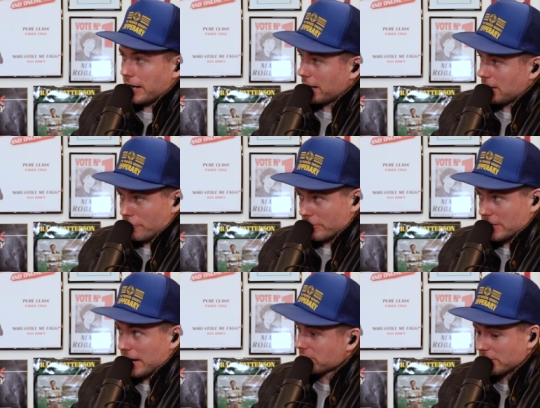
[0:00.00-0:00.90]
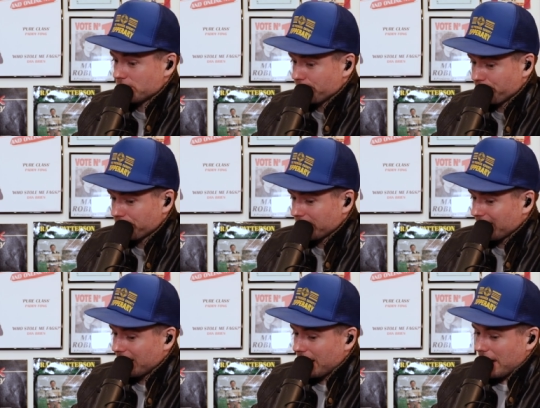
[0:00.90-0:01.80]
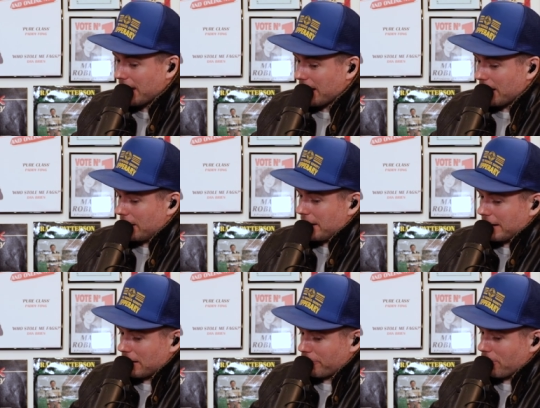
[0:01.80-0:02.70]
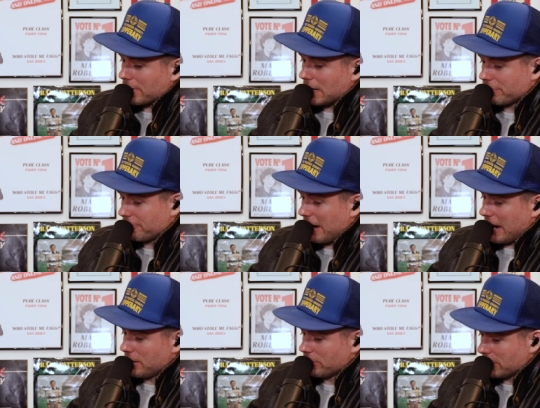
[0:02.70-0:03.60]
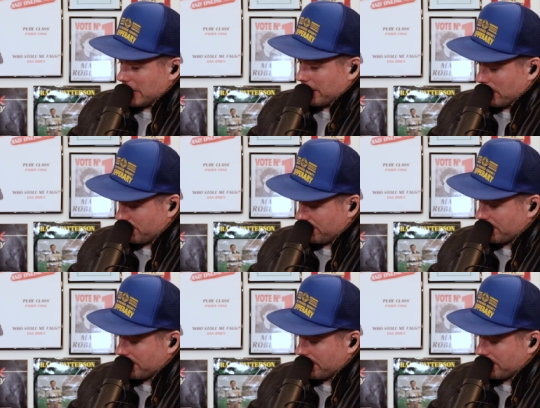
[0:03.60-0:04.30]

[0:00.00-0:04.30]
I can do for the Darcy's. And then he got a phone call from Fahey, the undertaker.